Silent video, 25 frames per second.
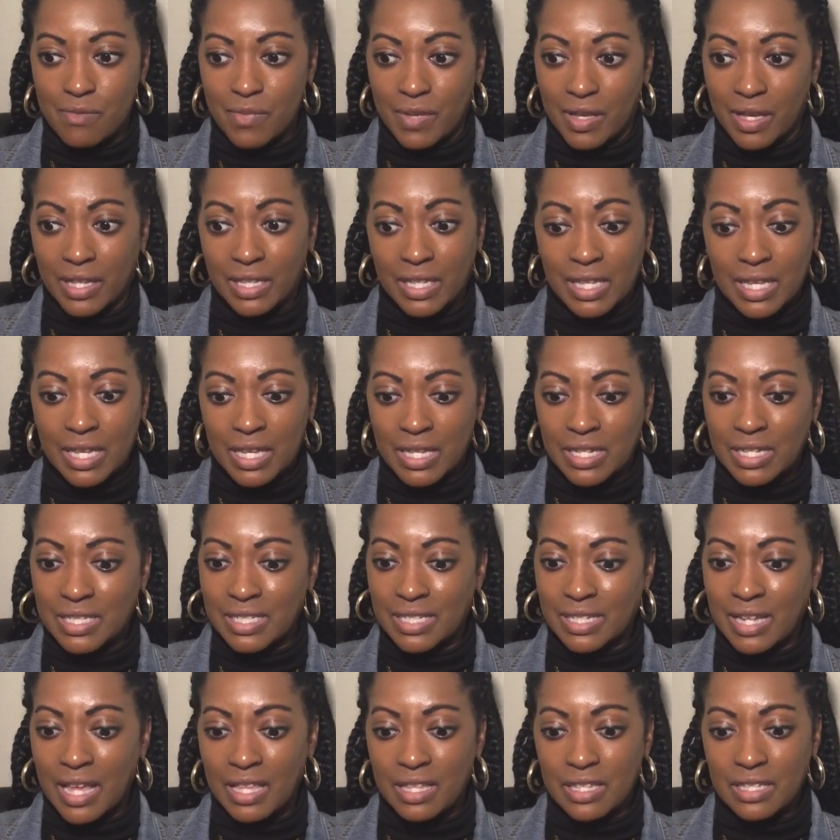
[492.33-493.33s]
Again, it's
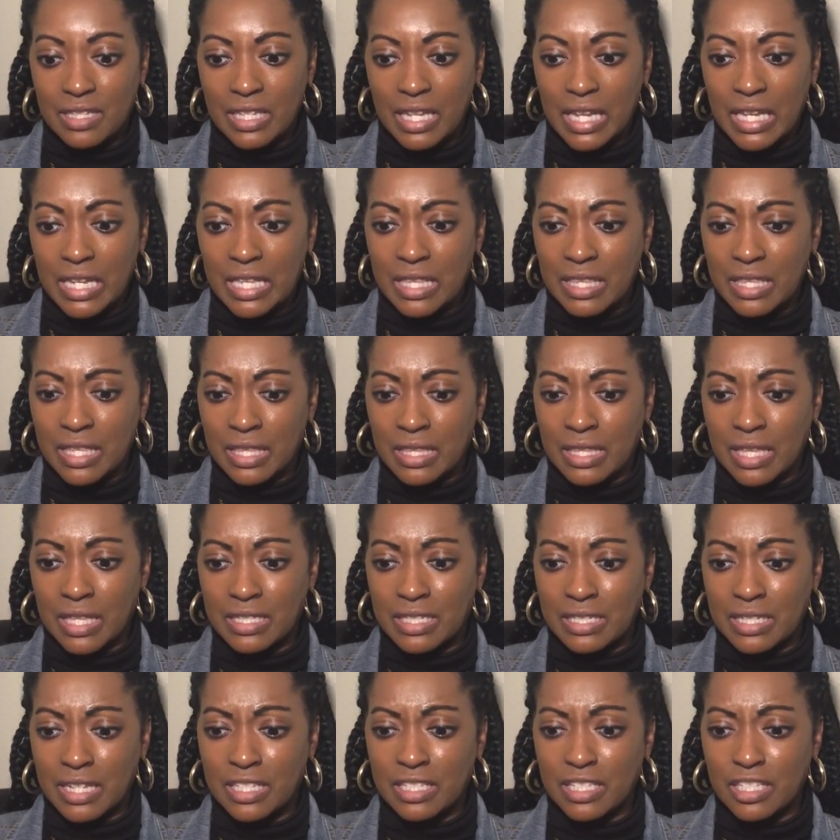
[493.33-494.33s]
not anything that's
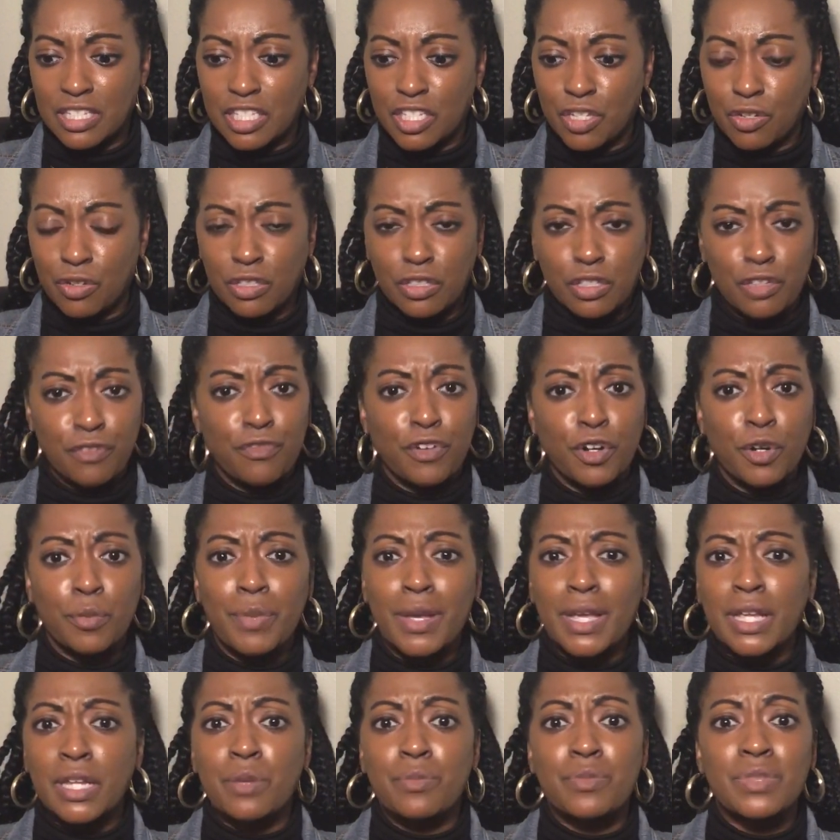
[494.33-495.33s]
necessarily
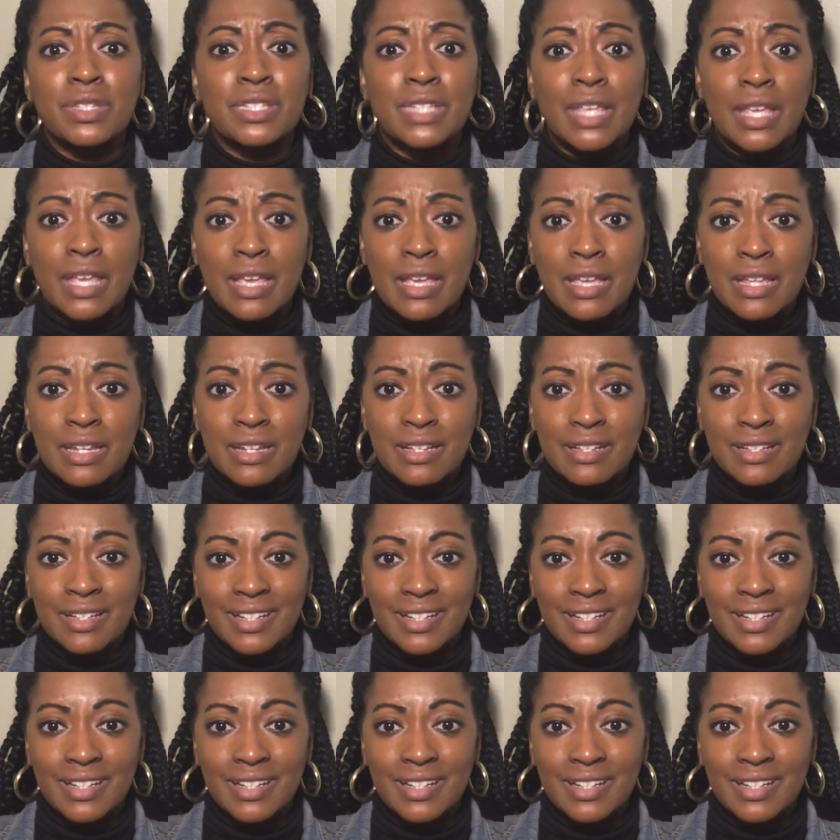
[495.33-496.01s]
verbatim said.